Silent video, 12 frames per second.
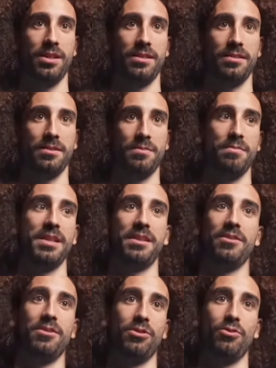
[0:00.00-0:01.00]
don't forget
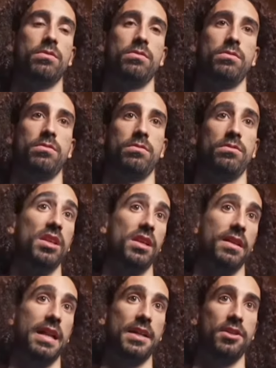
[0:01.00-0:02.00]
to subscribe, so
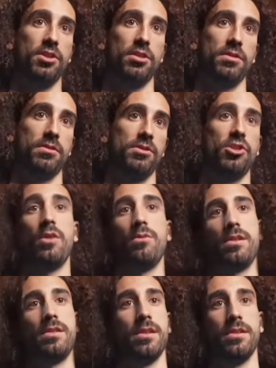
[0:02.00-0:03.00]
you always get
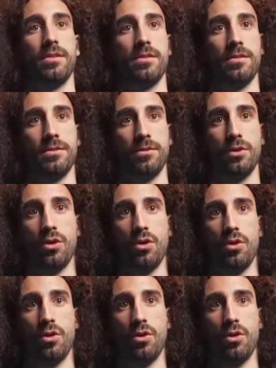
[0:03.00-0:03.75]
notifications every day.